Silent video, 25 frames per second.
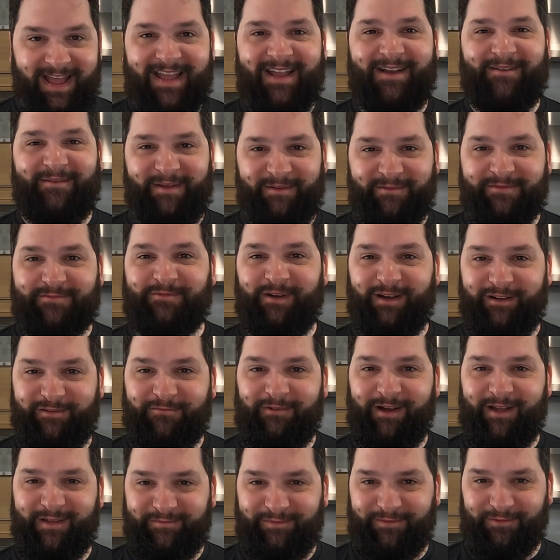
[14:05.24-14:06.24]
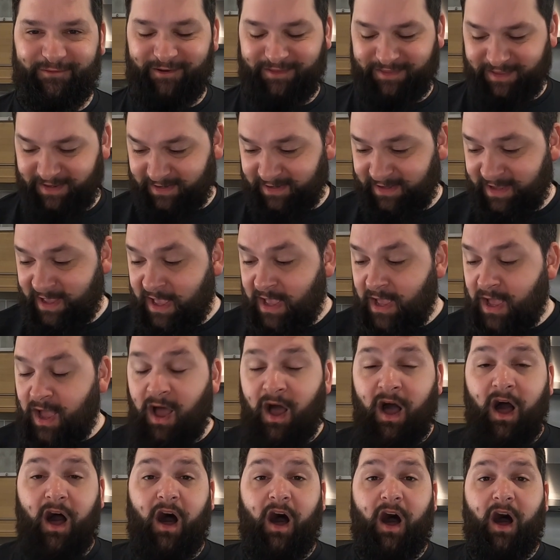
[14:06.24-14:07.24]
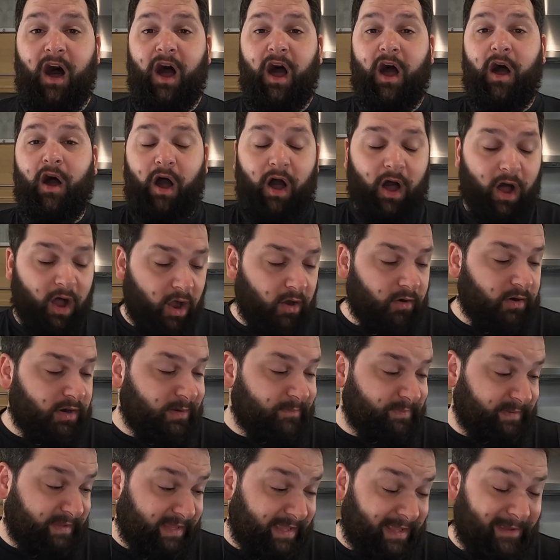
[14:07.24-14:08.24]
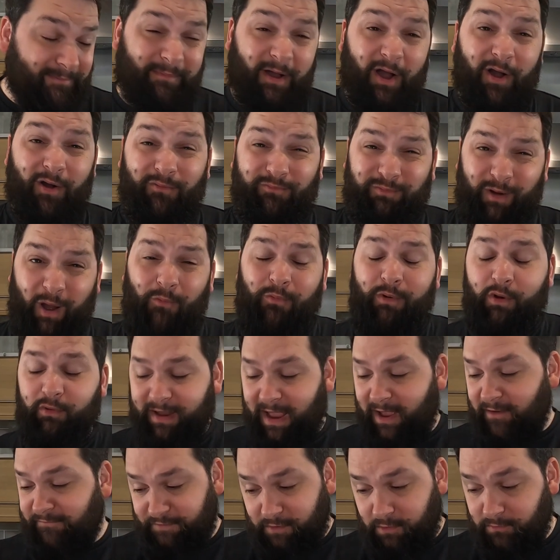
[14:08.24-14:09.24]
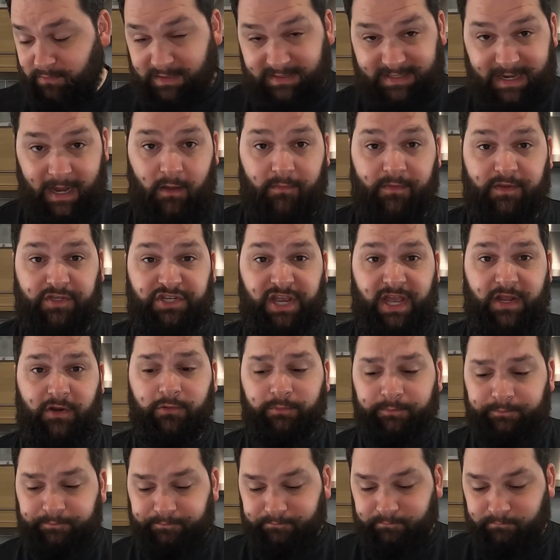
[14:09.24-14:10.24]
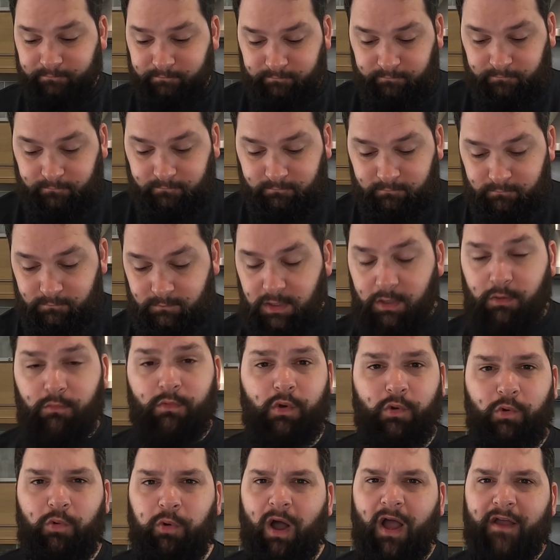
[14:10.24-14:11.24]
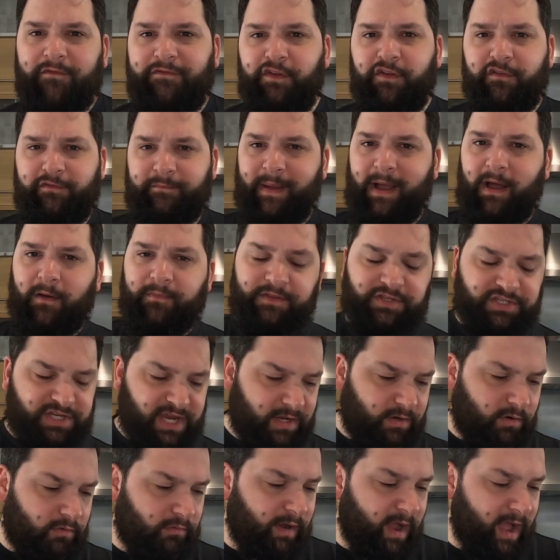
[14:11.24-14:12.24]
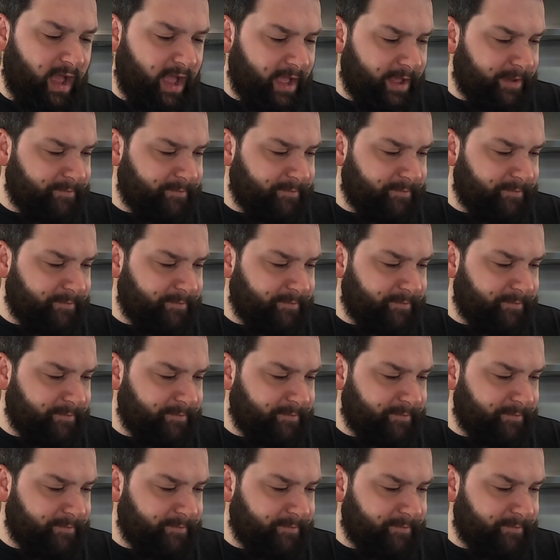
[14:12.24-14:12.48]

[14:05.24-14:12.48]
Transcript: It was worth waiting for, I think. I will get a few of these out on the channel. Well, quite a few of them out on the channel.